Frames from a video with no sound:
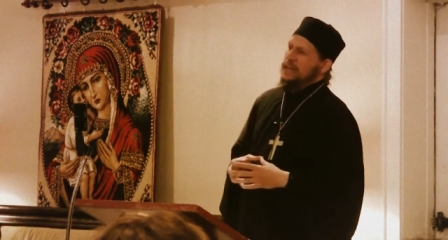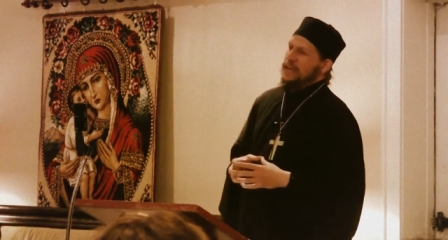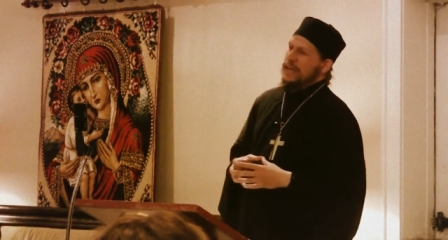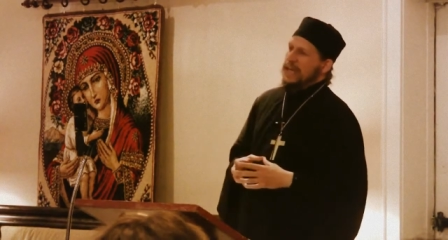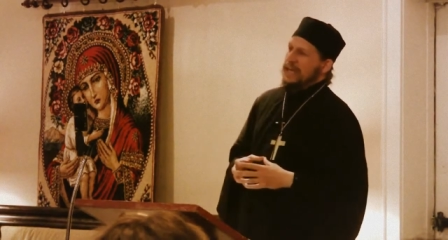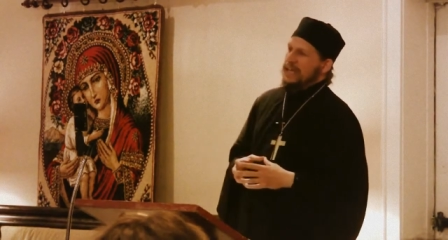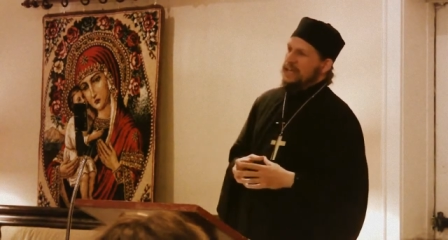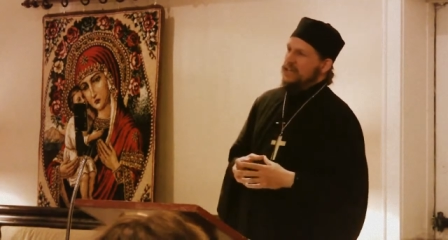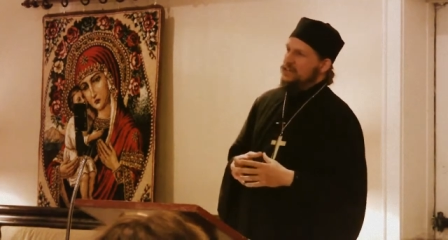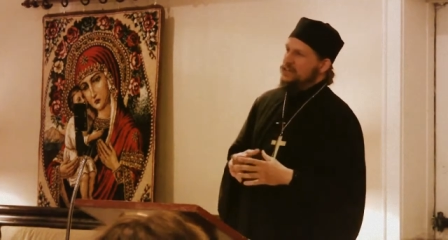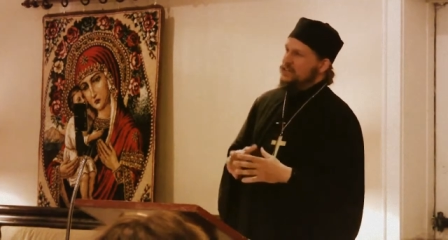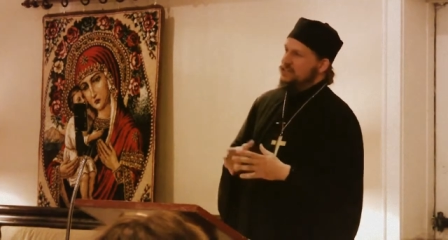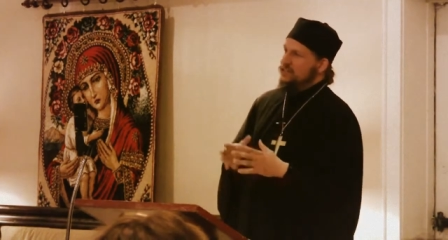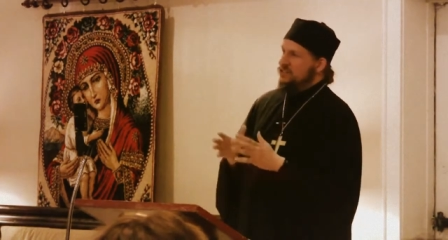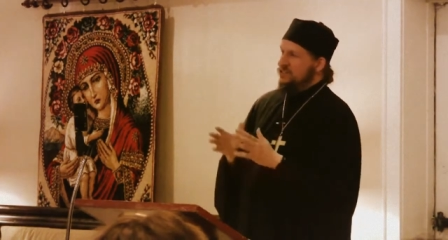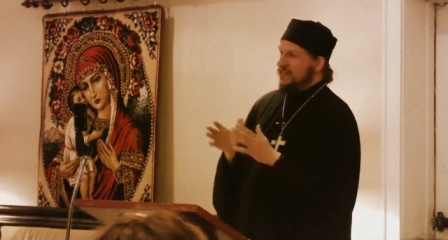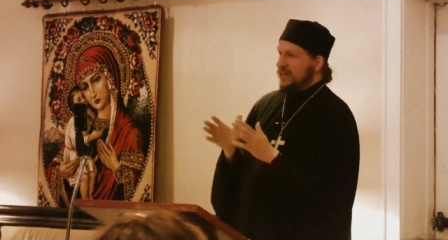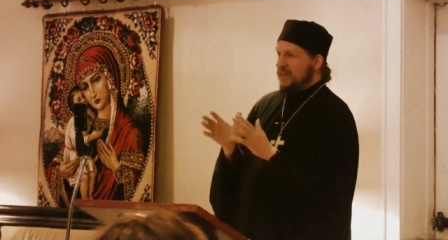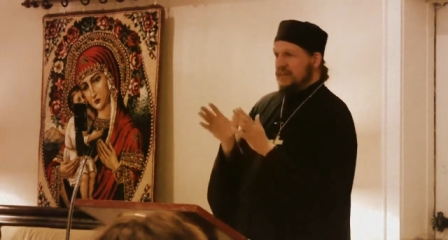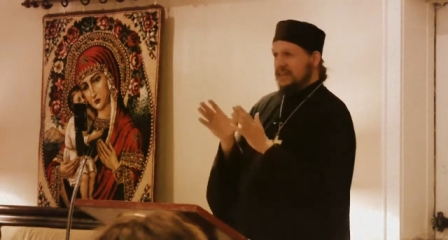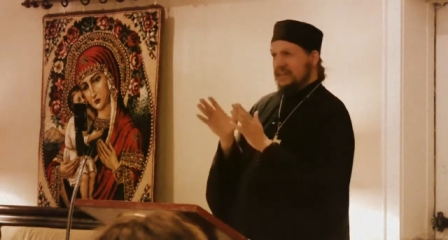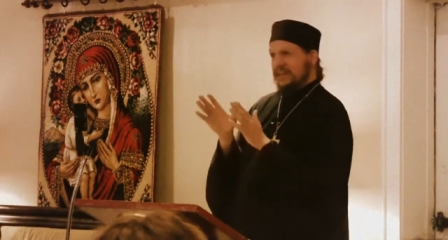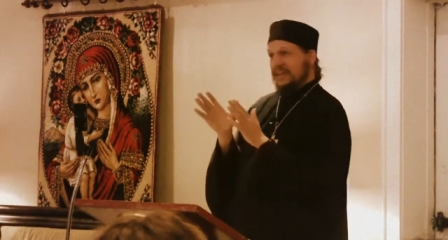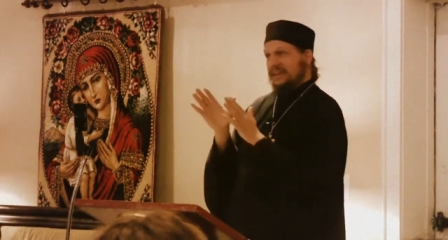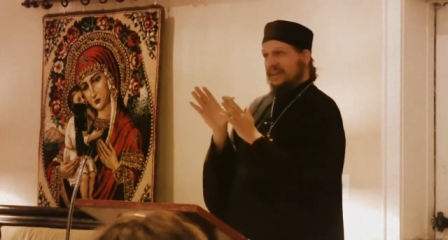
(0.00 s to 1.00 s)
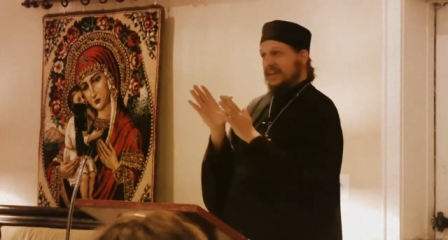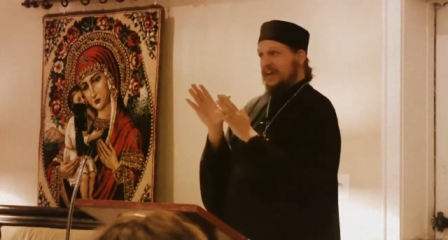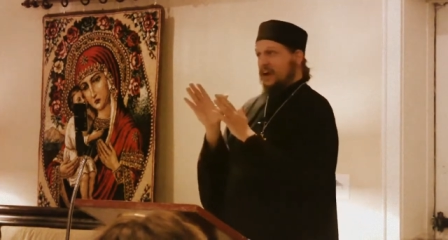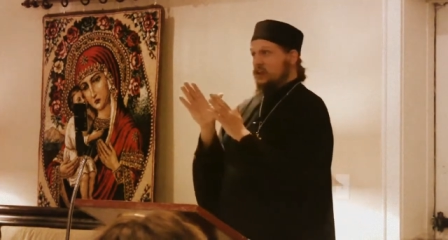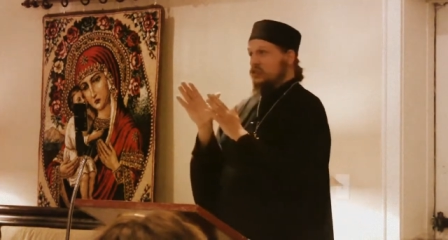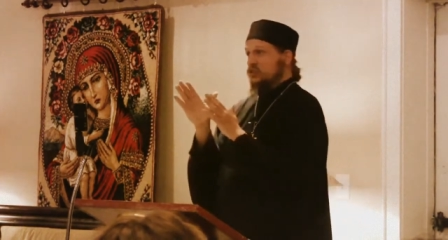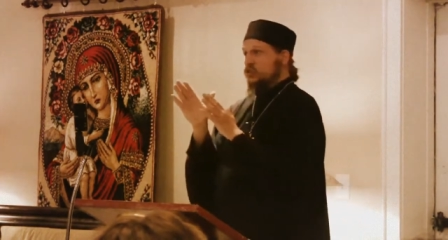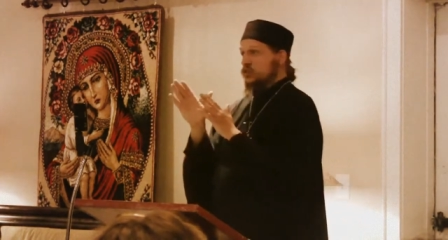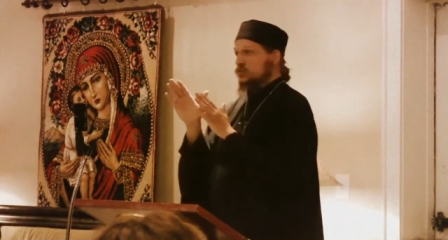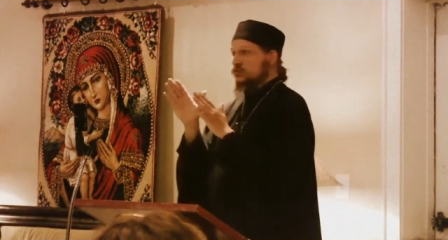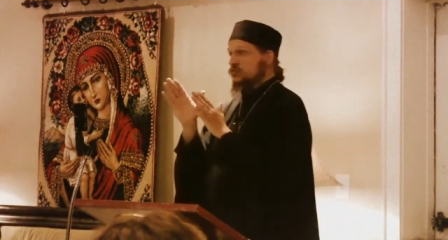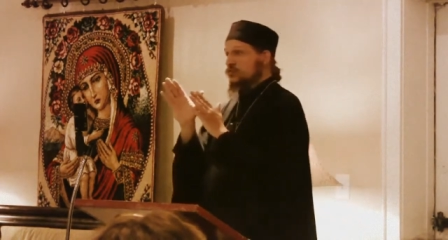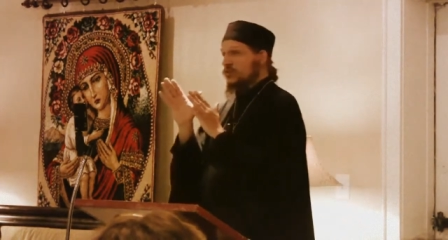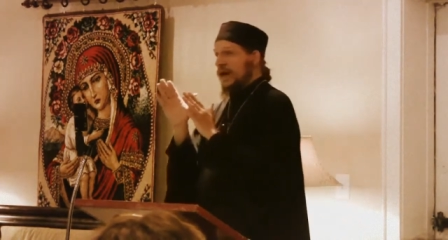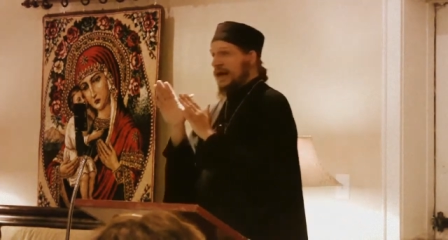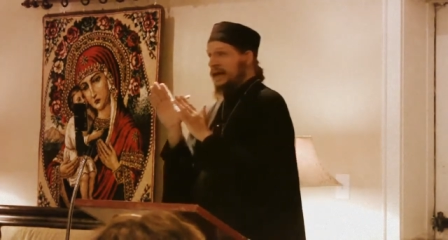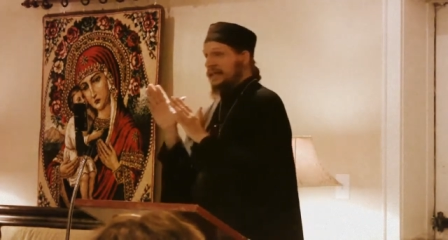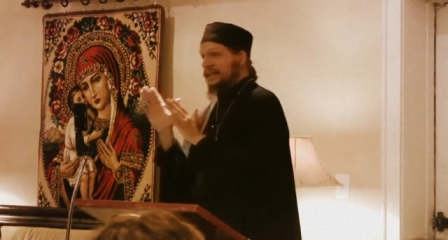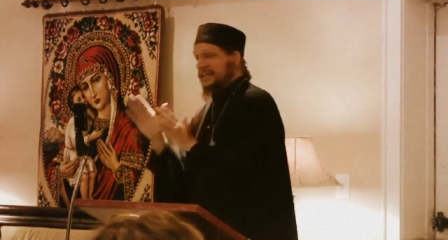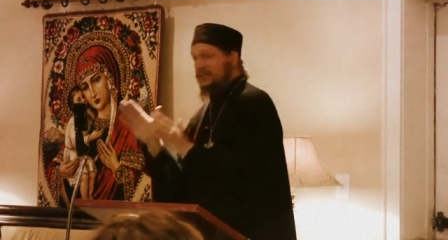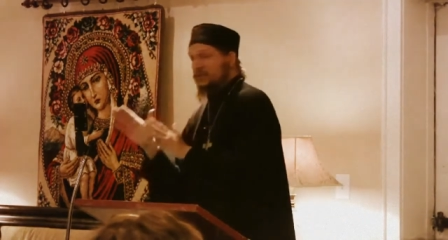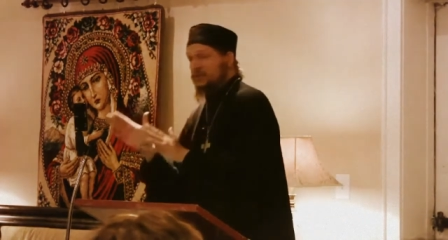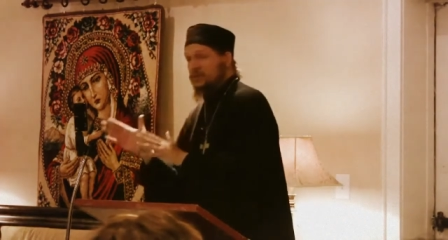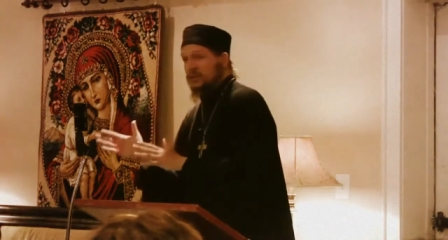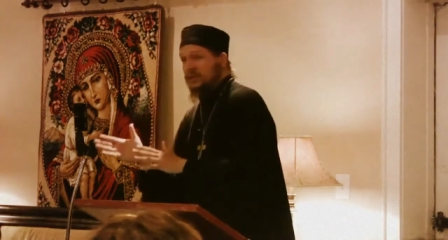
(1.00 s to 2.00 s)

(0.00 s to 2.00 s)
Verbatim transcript: and understand that they are directly